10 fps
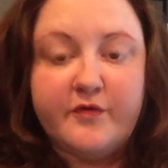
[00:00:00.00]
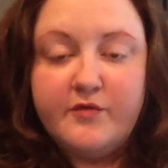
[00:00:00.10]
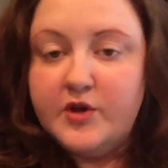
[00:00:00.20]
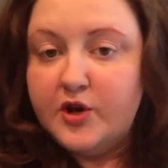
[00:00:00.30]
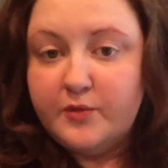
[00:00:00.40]

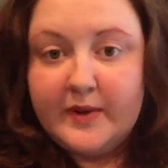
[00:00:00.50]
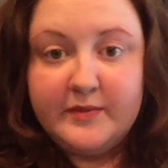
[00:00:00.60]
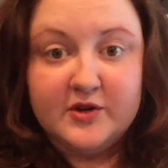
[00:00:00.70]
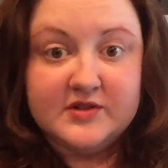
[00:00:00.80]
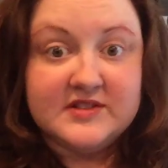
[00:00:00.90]
maybe
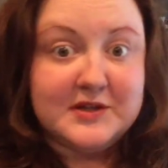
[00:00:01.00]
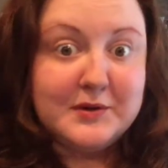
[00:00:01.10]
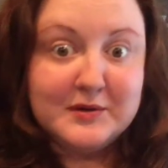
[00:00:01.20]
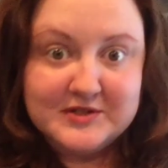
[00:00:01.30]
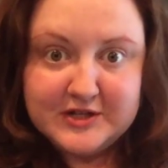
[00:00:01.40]
your
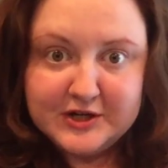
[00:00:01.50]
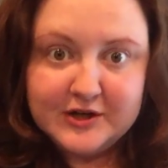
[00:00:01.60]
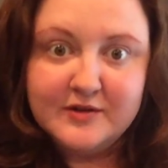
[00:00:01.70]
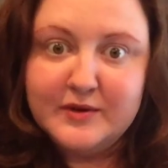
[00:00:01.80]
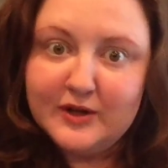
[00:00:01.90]
zero
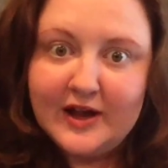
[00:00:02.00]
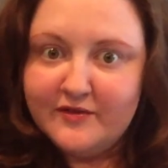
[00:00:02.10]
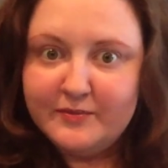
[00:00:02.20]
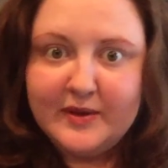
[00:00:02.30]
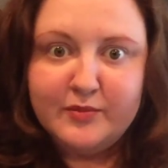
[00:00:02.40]
tier, you kind
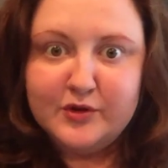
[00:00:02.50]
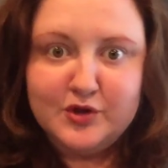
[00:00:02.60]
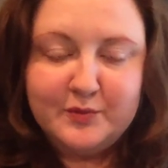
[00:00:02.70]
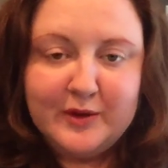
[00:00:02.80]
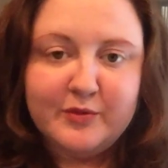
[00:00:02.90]
of
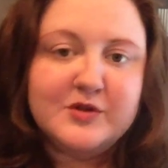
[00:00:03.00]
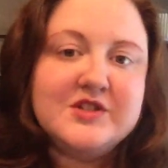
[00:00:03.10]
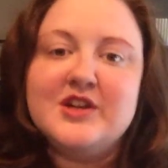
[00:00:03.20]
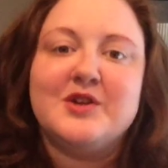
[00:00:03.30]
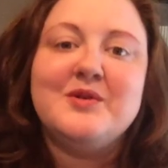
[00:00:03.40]
new people
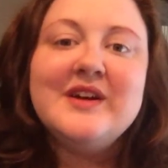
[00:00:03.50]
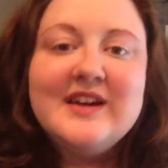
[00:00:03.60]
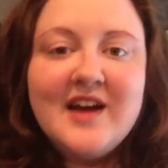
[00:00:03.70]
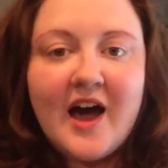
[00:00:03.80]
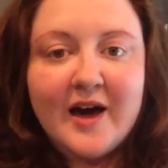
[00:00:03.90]
to you,
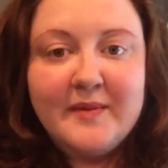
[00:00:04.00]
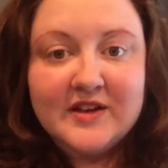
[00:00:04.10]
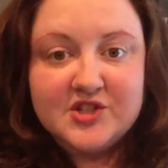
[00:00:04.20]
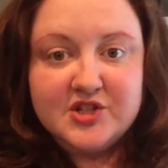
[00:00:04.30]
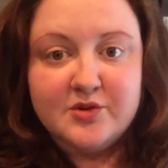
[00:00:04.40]

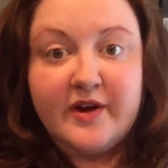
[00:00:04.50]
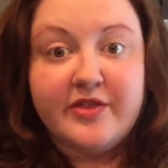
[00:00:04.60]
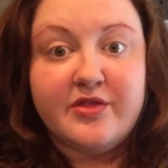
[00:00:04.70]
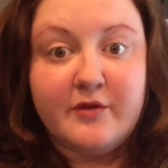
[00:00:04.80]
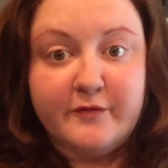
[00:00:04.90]
into a
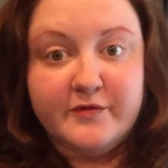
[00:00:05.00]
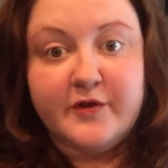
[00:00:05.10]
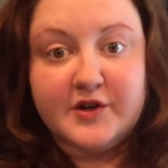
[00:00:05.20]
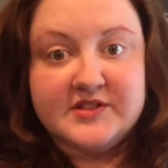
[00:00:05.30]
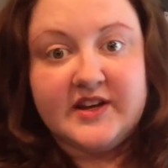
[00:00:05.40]

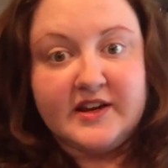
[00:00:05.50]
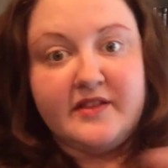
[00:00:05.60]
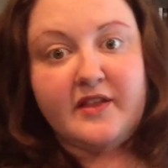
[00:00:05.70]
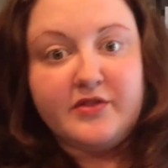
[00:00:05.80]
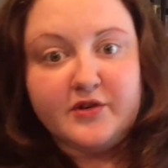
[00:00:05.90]
first, second,
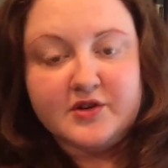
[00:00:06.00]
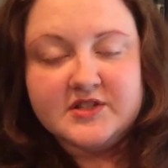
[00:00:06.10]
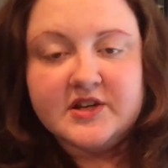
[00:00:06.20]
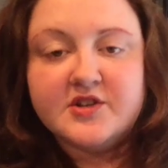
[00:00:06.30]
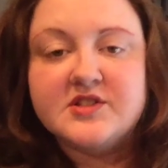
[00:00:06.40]
and then third
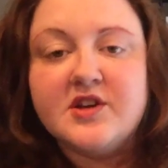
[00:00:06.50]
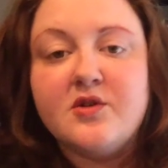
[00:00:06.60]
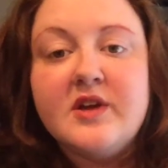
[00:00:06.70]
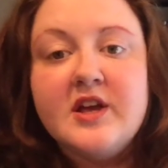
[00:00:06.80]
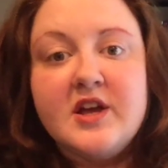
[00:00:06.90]
tier. So
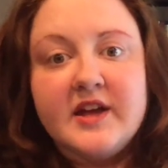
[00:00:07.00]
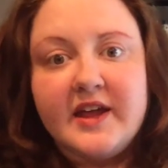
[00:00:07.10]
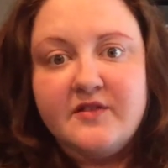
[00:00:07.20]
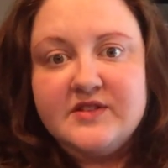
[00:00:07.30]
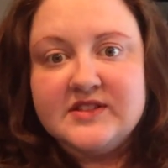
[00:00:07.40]

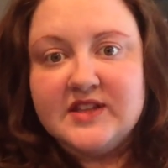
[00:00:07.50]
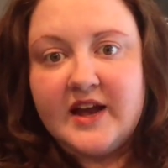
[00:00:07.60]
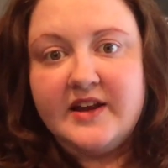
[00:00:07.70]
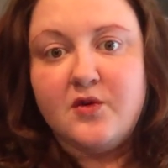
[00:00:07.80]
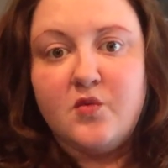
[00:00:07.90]
kind of
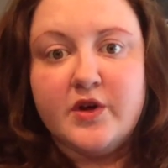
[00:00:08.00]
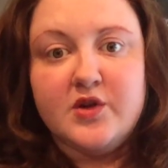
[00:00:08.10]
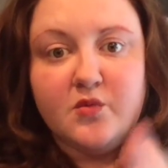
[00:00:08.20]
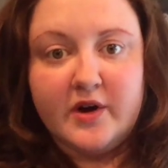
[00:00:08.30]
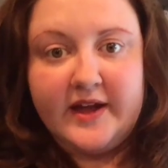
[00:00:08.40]
deciding what you
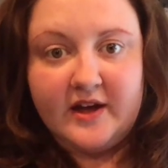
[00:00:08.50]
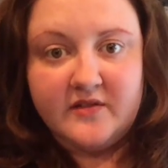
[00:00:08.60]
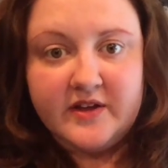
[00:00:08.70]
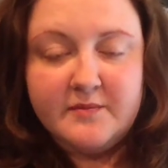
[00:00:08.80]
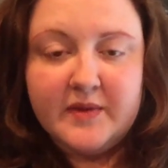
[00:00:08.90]
want out of
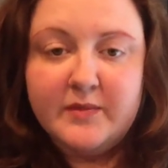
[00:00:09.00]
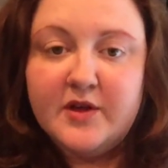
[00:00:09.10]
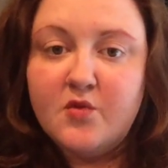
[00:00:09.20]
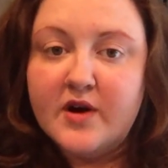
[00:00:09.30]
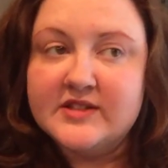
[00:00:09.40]
it. Maybe
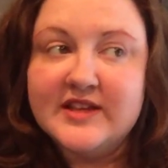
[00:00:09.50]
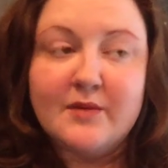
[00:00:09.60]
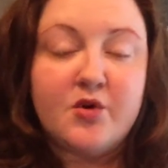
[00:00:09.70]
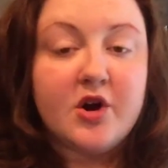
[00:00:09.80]
you want to get more